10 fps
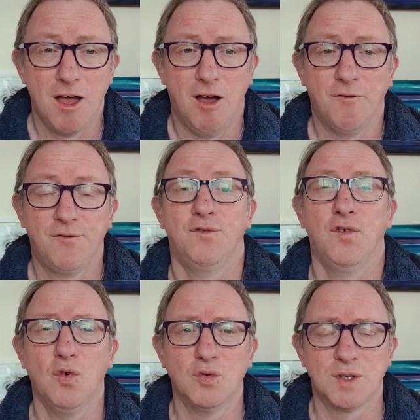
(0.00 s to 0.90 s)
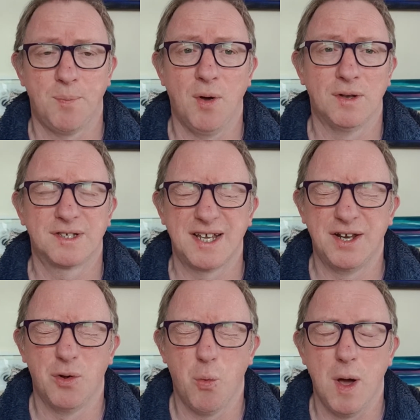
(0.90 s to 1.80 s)
and falls upon us
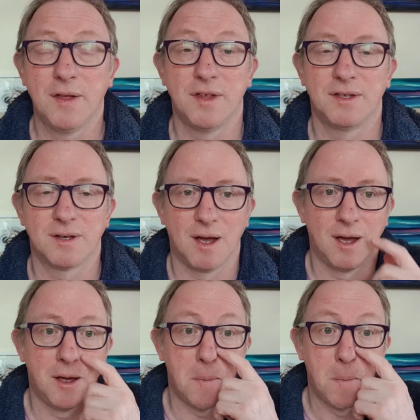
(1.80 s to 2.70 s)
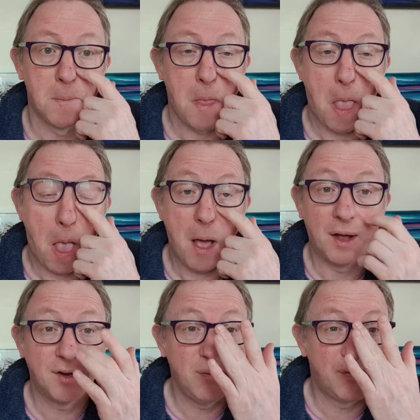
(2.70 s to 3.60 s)
in a way that
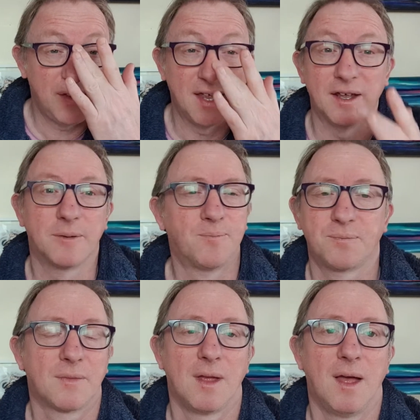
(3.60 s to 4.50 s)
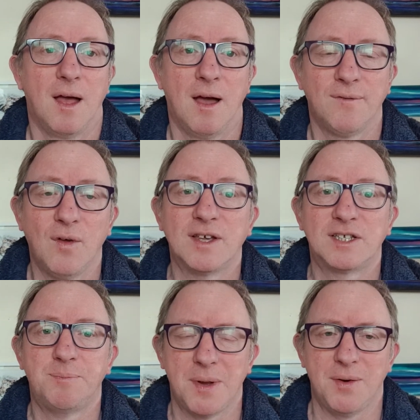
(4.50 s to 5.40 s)
I don't think I've not
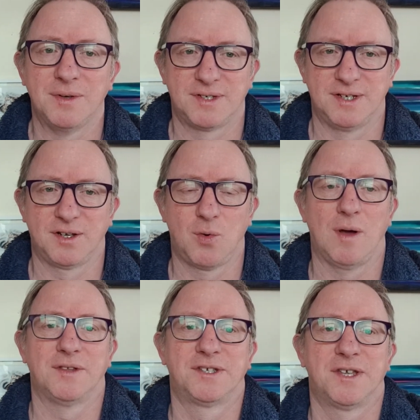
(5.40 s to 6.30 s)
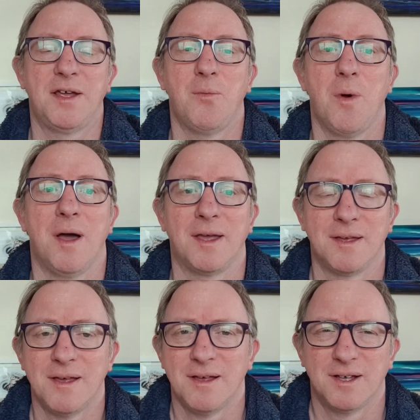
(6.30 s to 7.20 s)
experienced in quite the same way
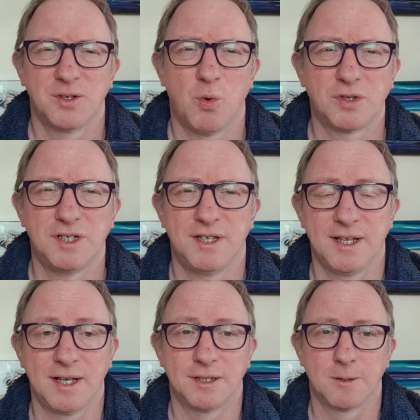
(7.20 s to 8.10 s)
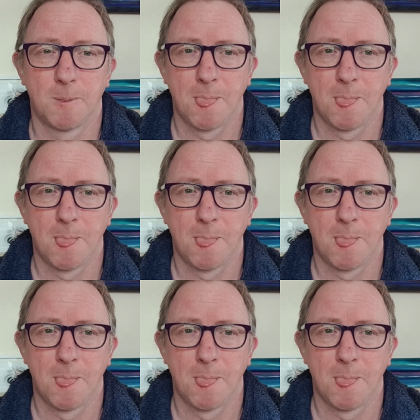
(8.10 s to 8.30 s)
as watching things